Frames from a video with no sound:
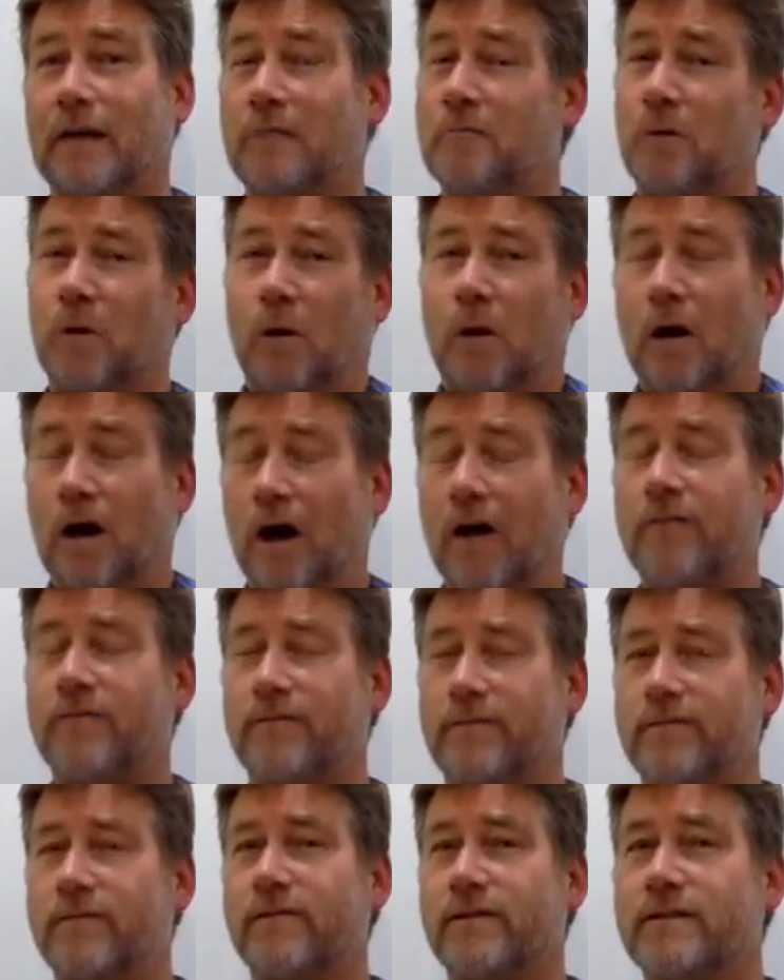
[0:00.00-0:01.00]
Or
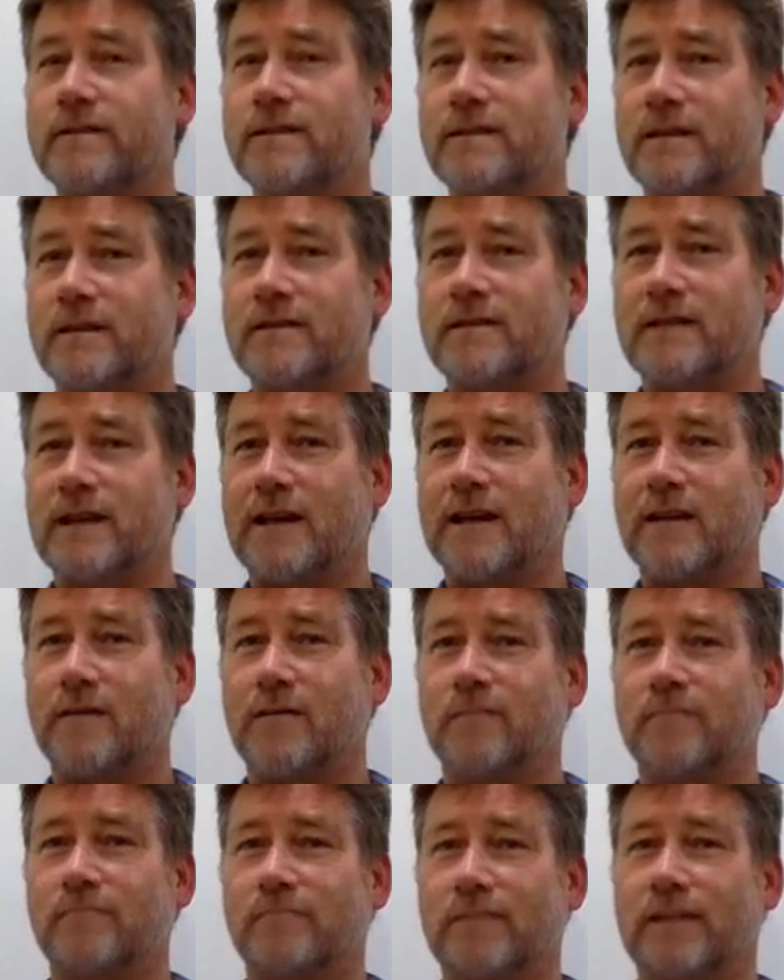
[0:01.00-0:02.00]
half of it, I'd say,
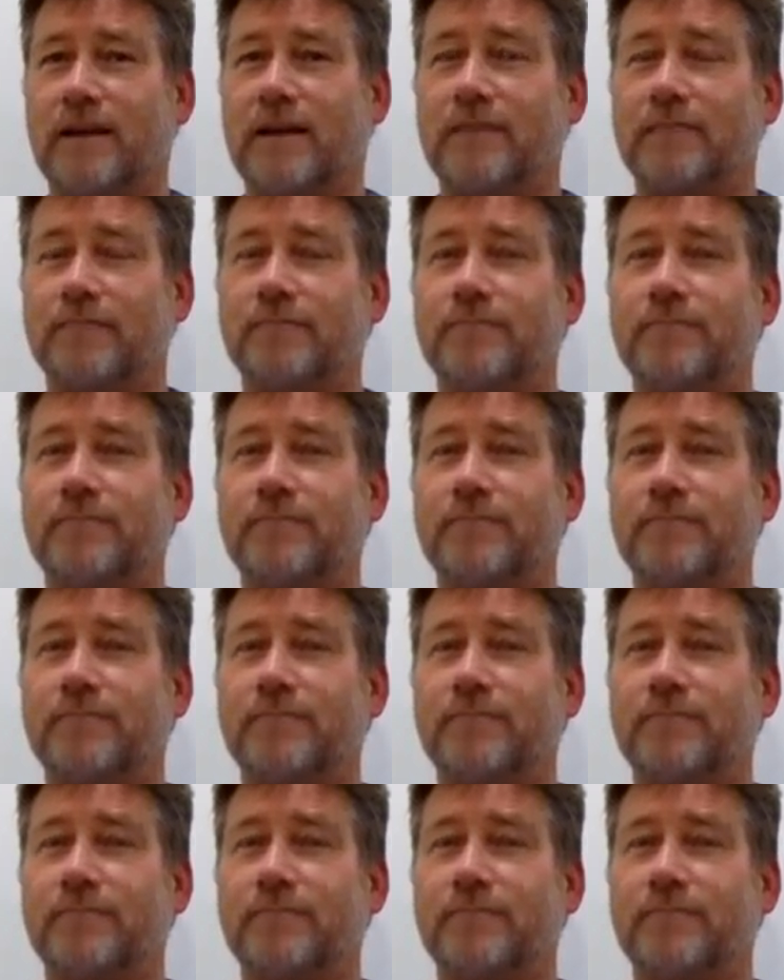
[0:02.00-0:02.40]
yeah.